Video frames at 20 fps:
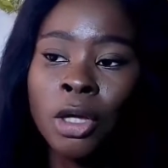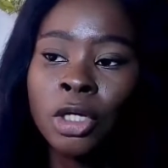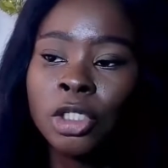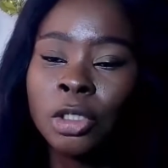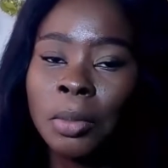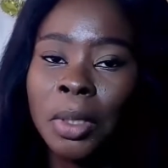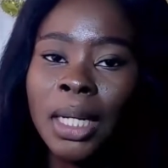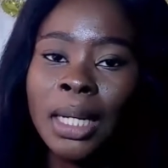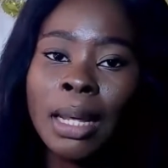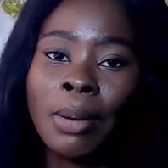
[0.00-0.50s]

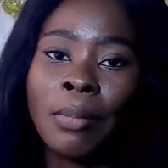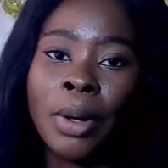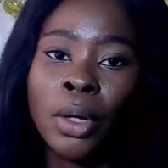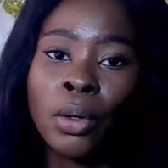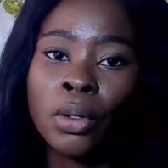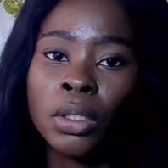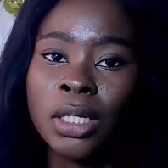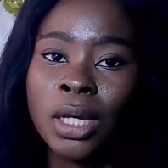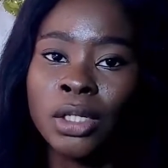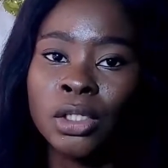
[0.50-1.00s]
So meaning that my
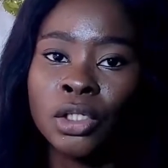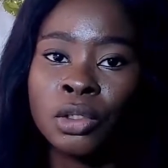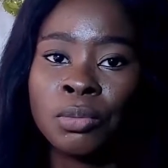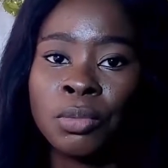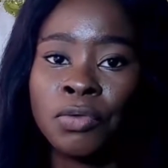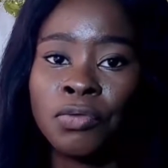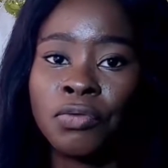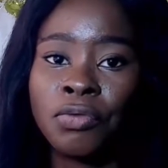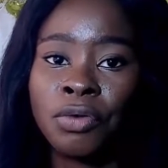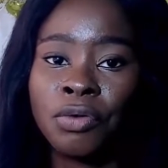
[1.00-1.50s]
course has to
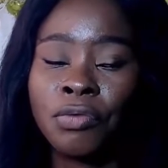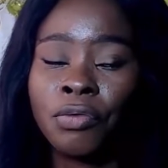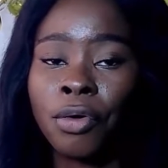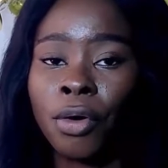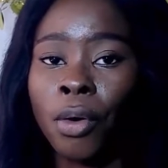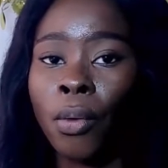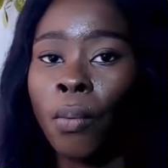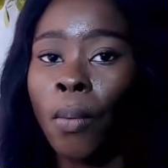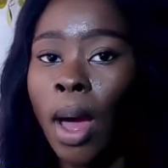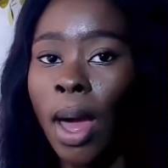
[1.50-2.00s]
be free
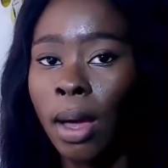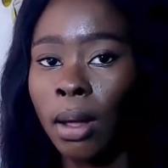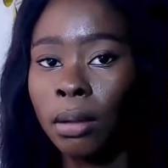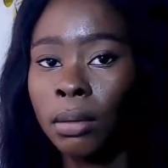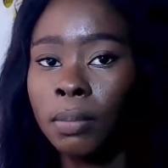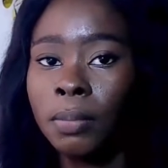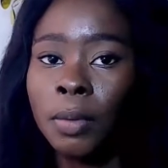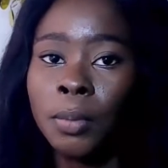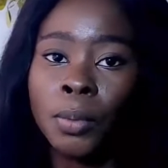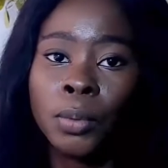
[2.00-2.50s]
for a
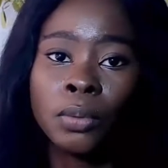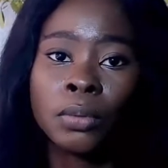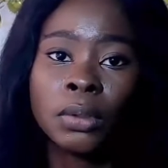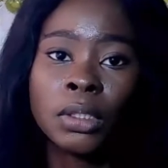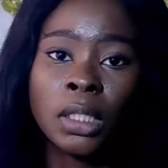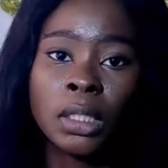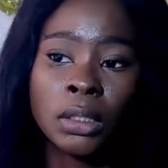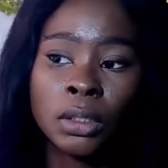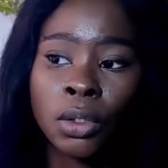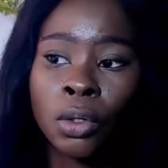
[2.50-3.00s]
while. People will
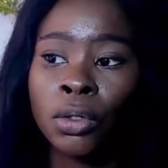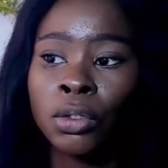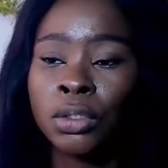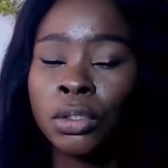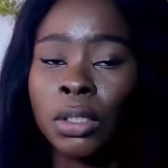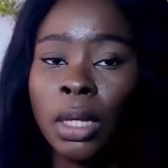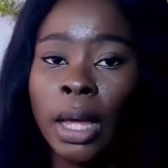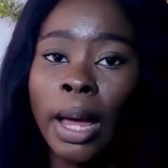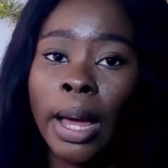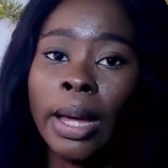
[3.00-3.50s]
take the
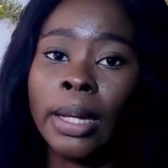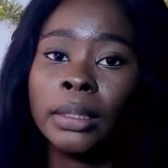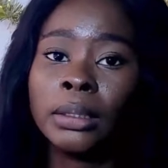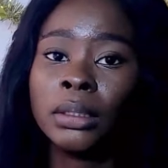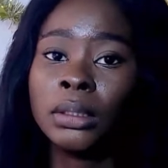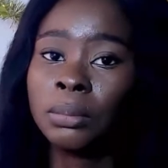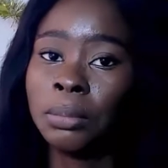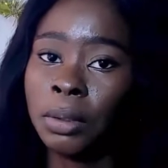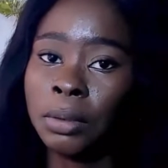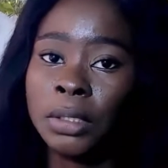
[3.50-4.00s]
course
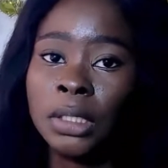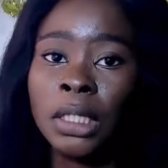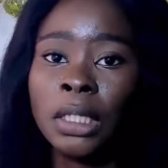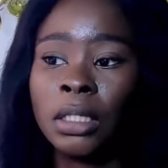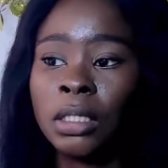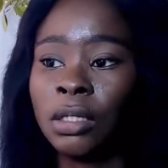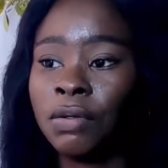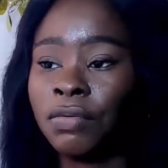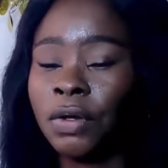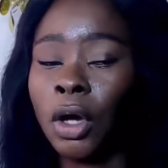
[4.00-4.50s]
and
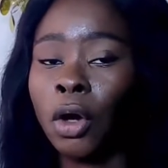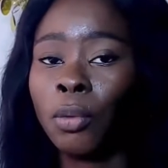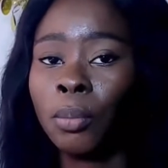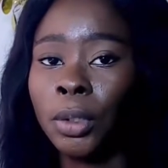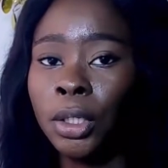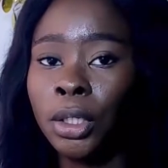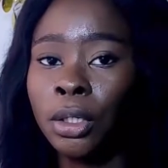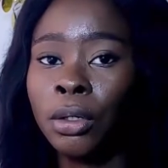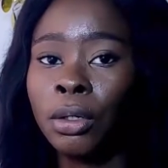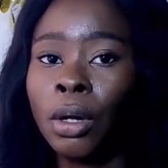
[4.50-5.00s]
basically give their
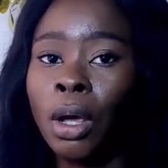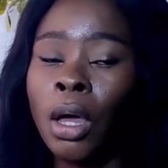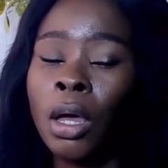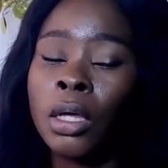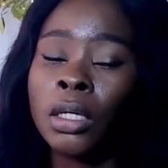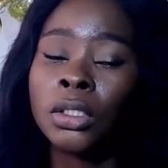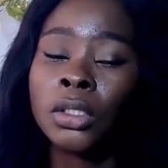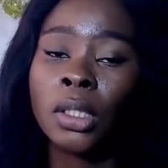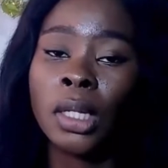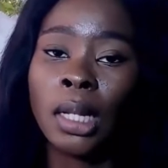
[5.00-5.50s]
opinion,
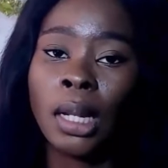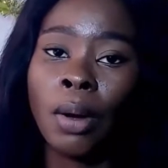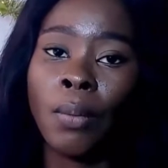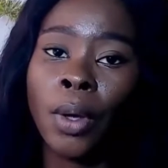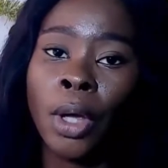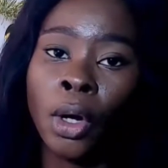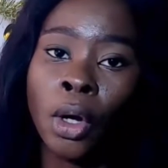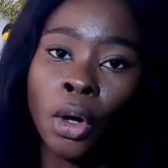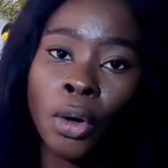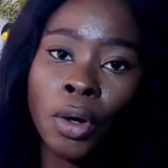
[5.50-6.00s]
so that
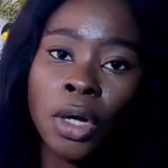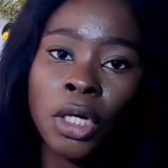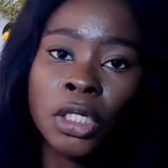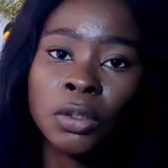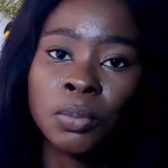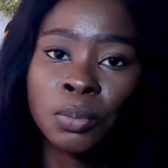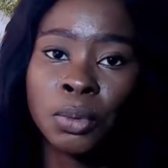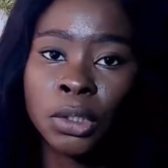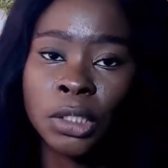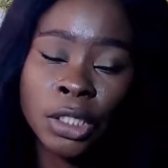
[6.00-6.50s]
will
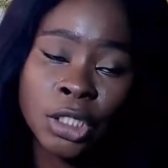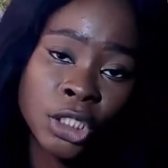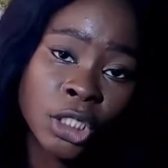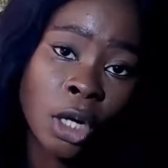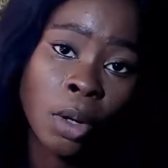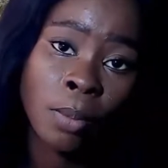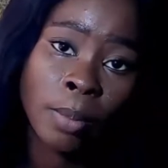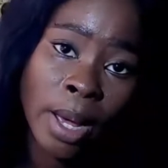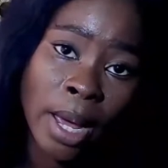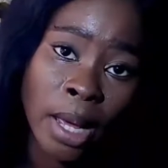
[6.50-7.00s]
encourage
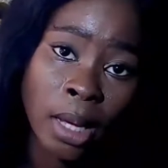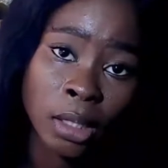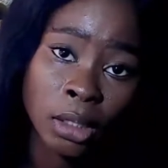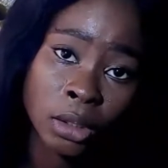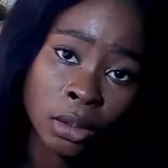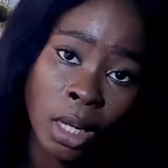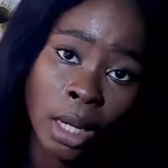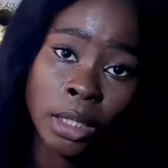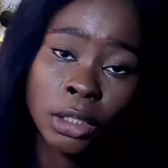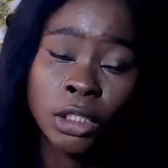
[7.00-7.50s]
potential buyers
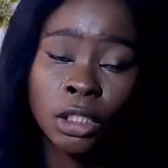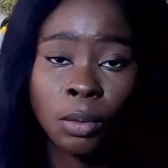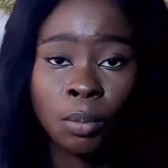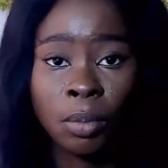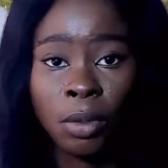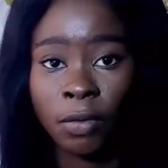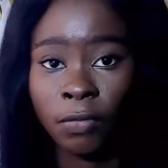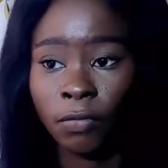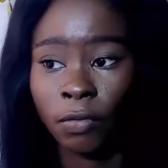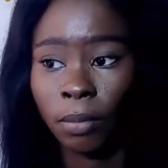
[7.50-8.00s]
to actually
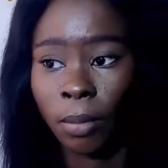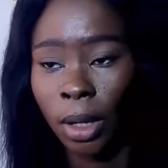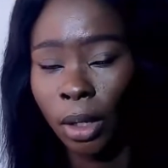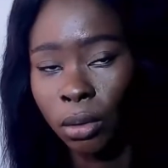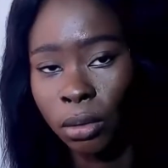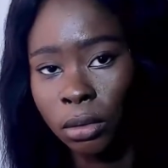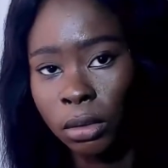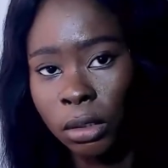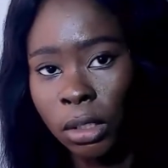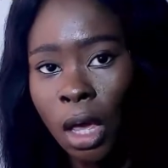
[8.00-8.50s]
pay for my
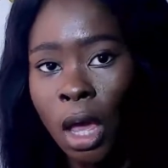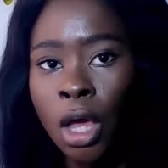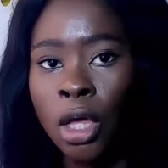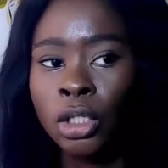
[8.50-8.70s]
course.